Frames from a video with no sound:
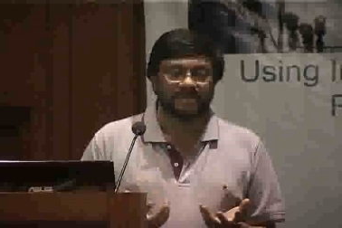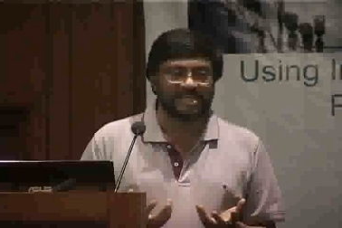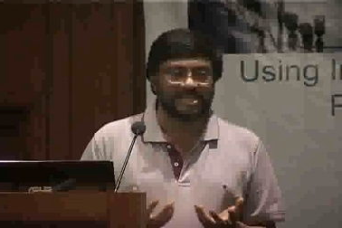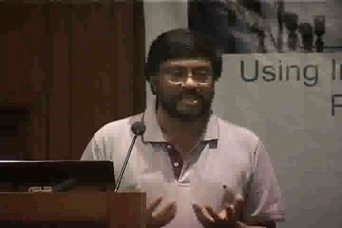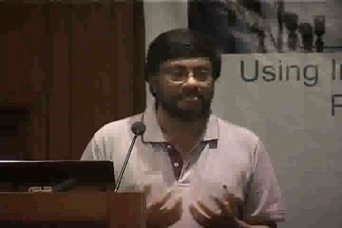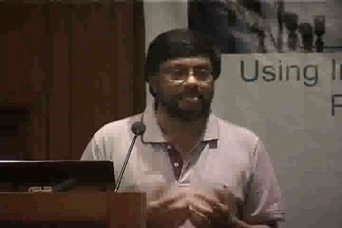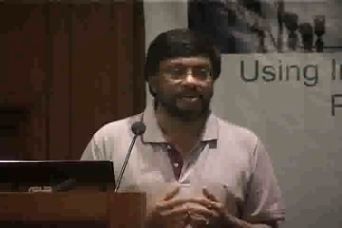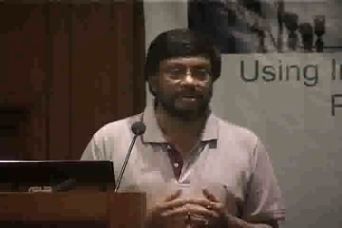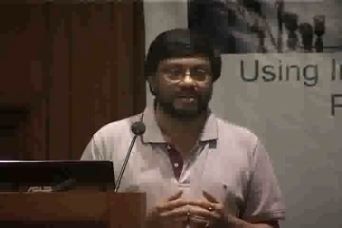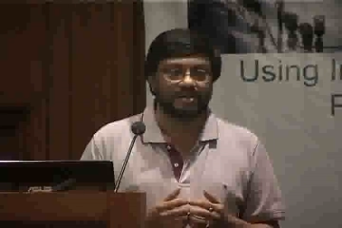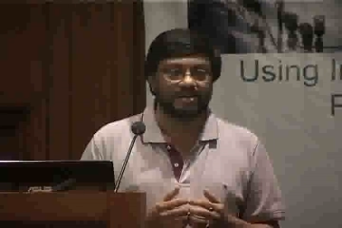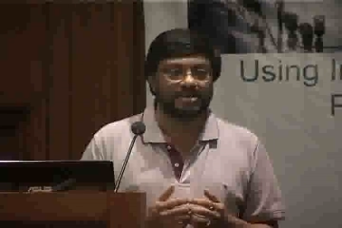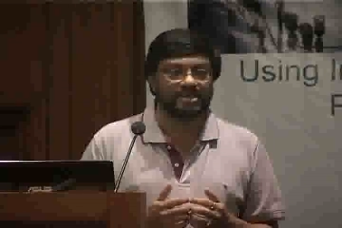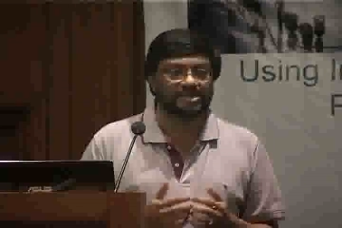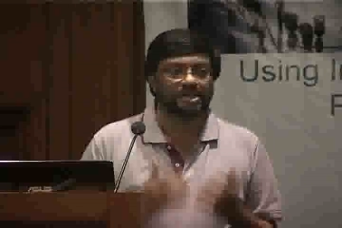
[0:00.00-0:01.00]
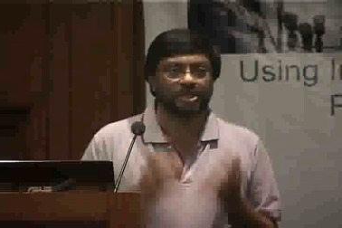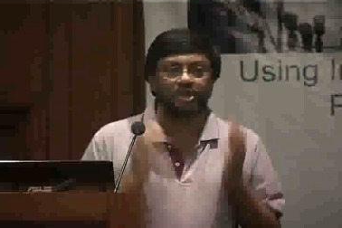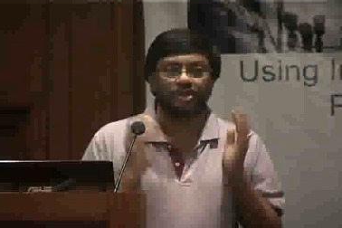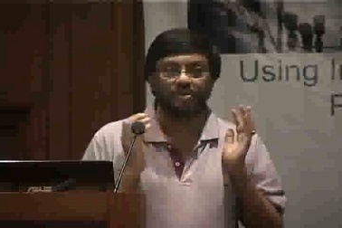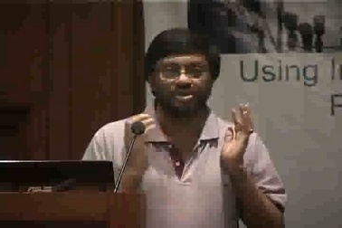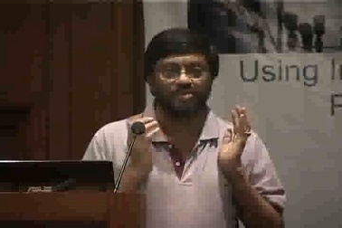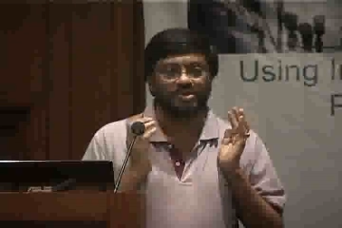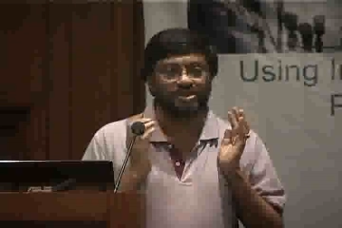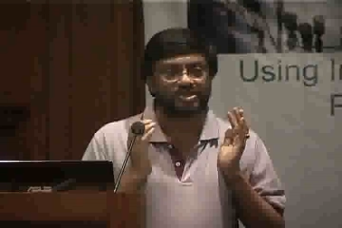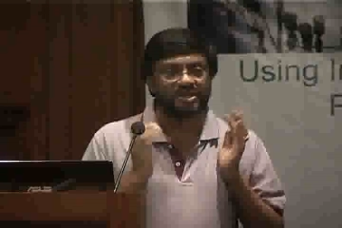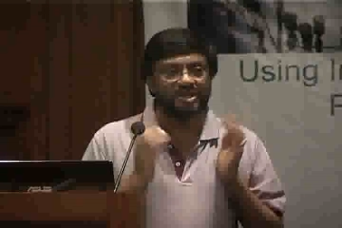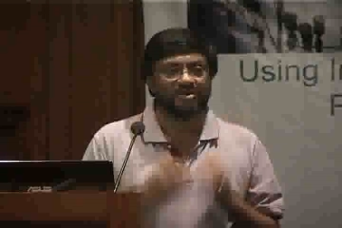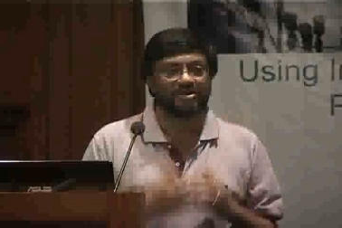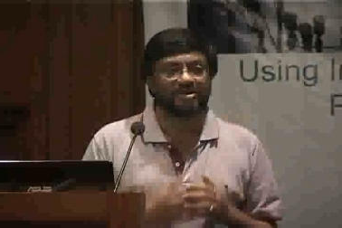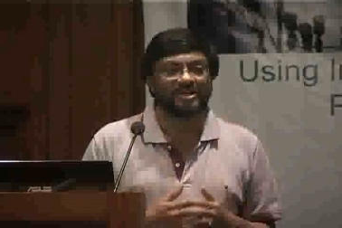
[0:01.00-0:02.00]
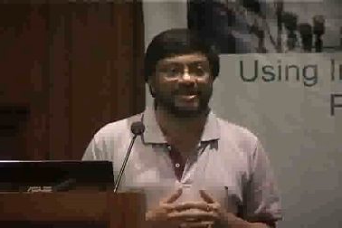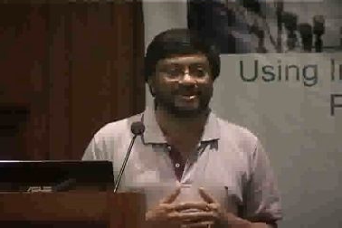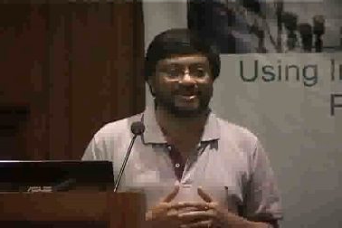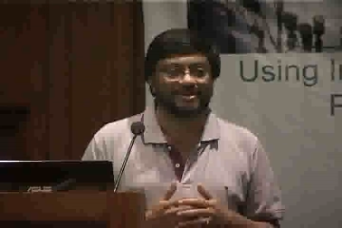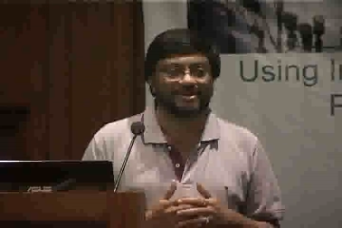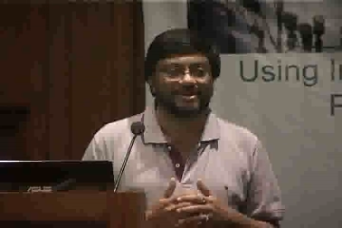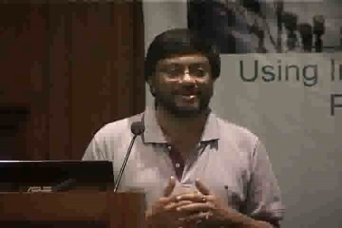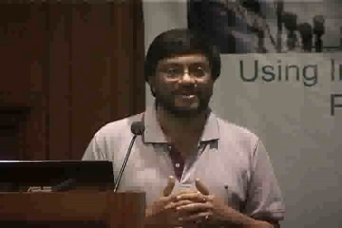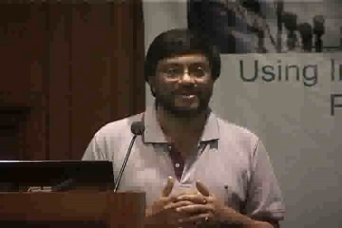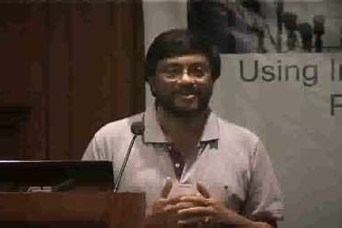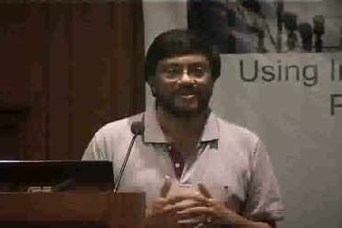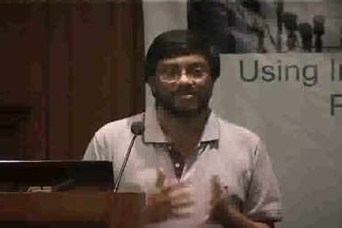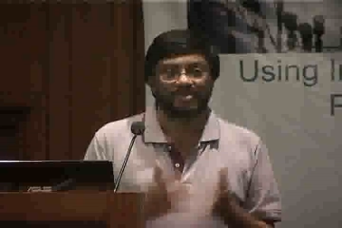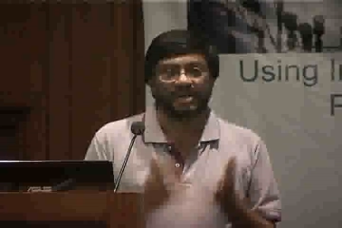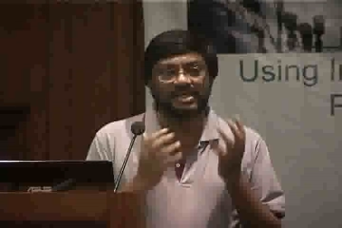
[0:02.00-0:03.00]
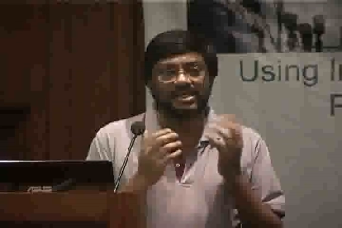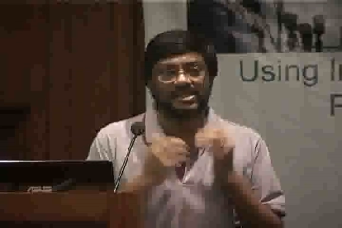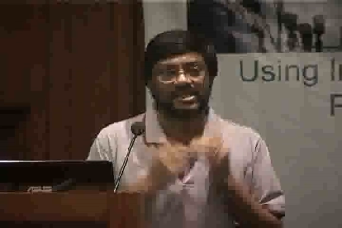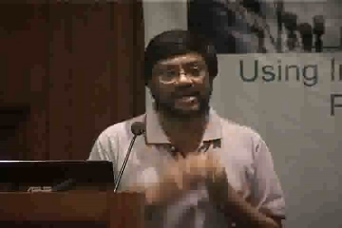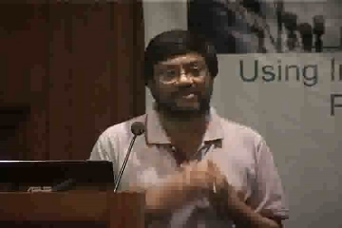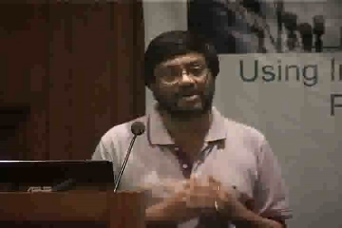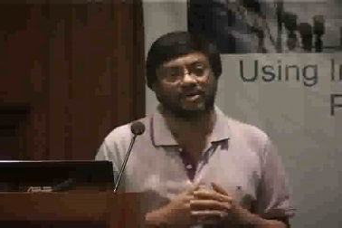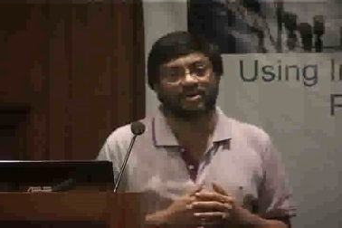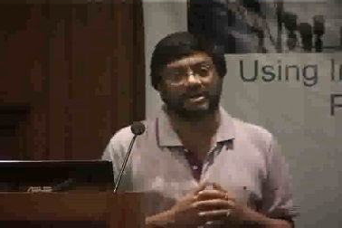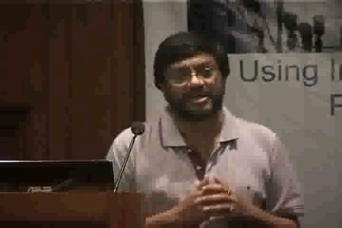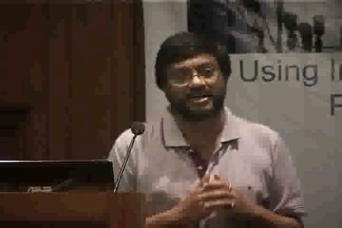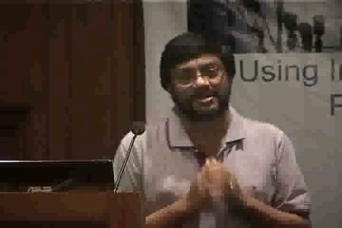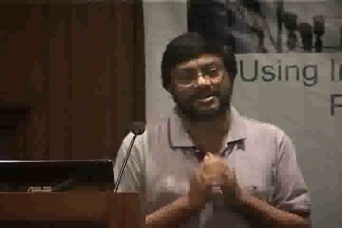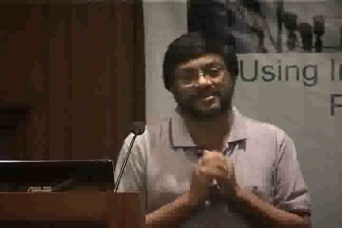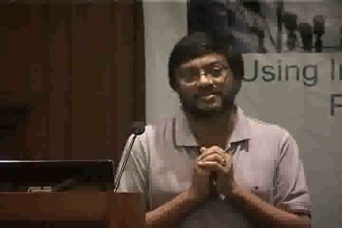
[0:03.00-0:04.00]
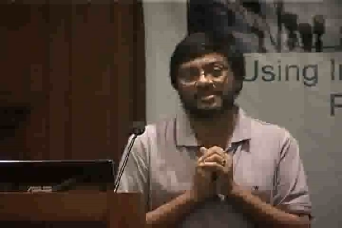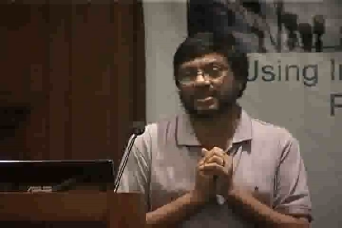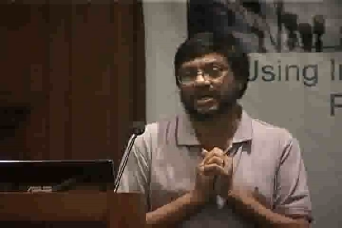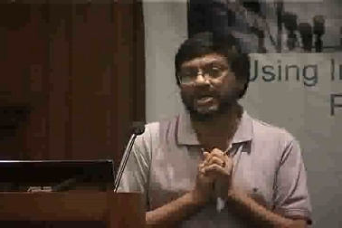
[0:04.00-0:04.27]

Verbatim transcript: It's very simple. There's a huge opportunity out there. Please have a look at it.